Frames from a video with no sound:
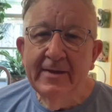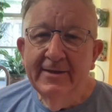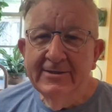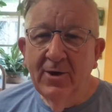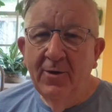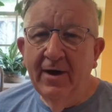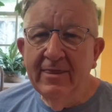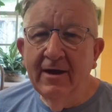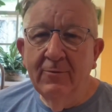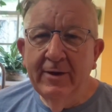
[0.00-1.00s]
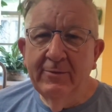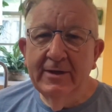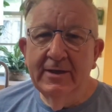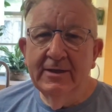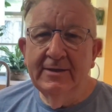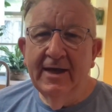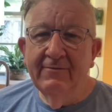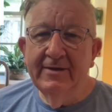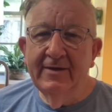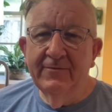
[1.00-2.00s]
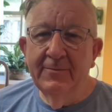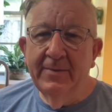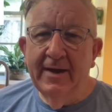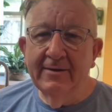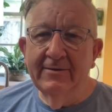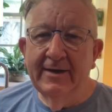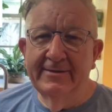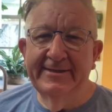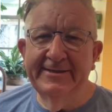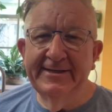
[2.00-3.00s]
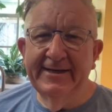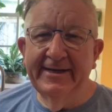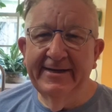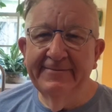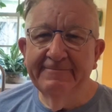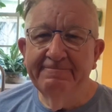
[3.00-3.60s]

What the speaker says: so I thought we would have a different background today.